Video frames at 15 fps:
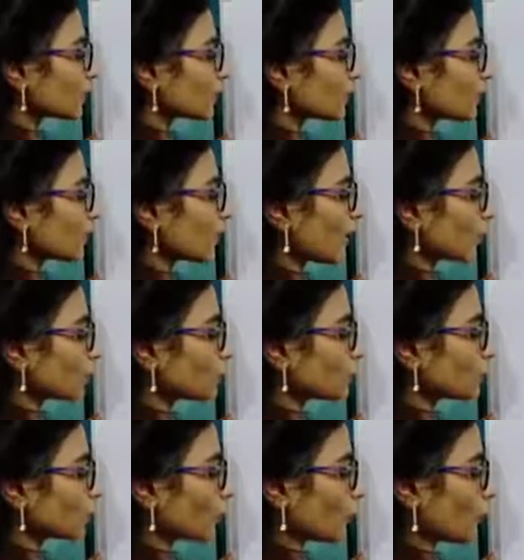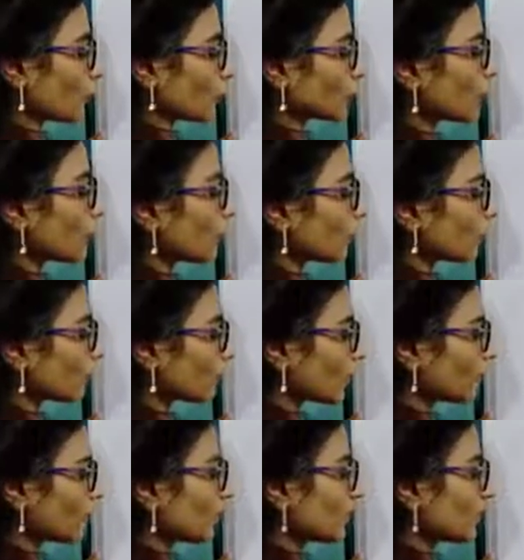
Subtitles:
then we have to count one